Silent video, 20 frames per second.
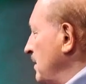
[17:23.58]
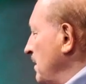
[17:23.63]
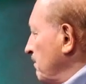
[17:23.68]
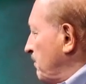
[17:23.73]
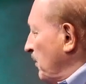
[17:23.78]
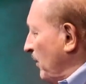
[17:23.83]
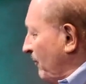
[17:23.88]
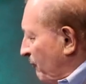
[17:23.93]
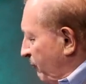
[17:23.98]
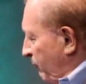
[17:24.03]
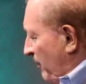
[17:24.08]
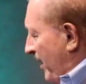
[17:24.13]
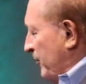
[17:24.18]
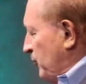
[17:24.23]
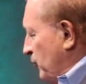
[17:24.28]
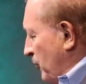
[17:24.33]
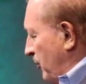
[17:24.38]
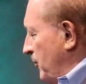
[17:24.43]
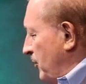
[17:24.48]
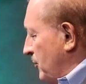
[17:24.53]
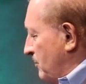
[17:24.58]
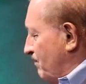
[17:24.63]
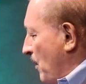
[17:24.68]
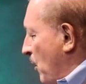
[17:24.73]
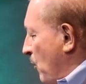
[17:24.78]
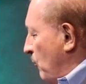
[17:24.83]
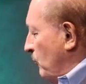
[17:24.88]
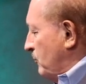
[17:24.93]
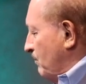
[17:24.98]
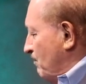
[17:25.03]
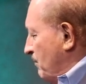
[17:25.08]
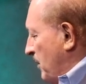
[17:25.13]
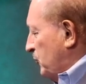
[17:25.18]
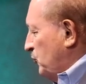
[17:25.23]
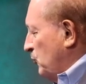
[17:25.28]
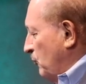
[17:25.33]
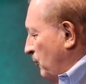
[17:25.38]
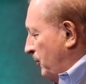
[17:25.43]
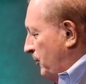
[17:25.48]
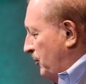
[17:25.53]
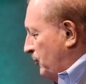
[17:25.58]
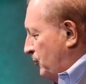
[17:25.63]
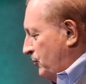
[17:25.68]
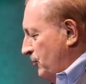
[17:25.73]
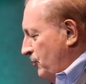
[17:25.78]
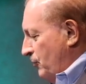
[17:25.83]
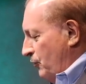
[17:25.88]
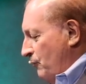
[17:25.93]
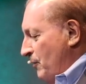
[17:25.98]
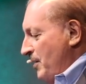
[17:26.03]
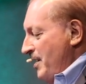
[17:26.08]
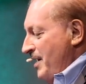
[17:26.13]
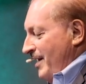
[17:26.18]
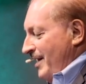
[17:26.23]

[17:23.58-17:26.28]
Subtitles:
put flesh on his bones, muscle on his sinew.